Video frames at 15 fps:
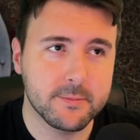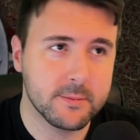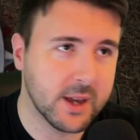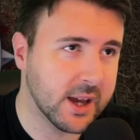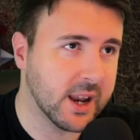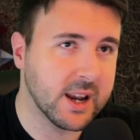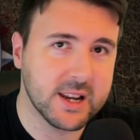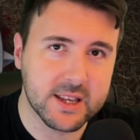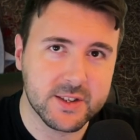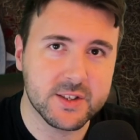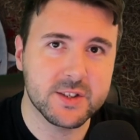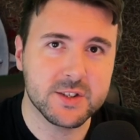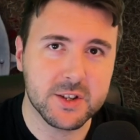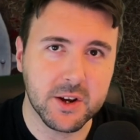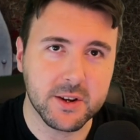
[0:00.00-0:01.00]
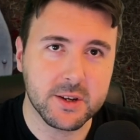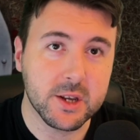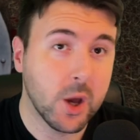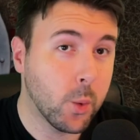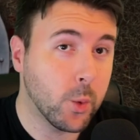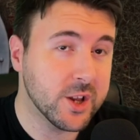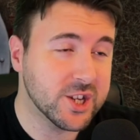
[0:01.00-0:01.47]
And at least stunned.
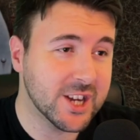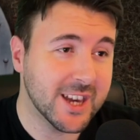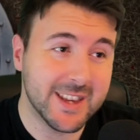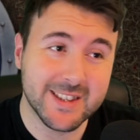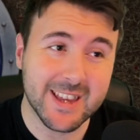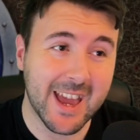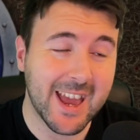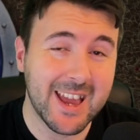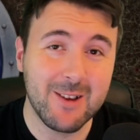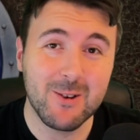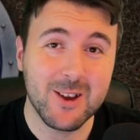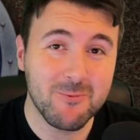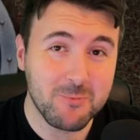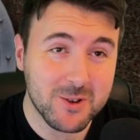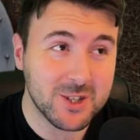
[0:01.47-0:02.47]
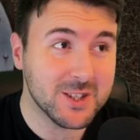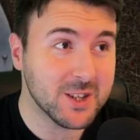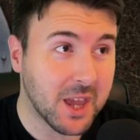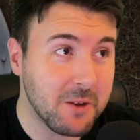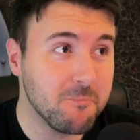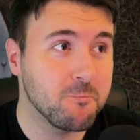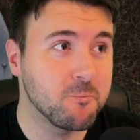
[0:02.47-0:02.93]
Which is
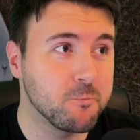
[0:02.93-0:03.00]
a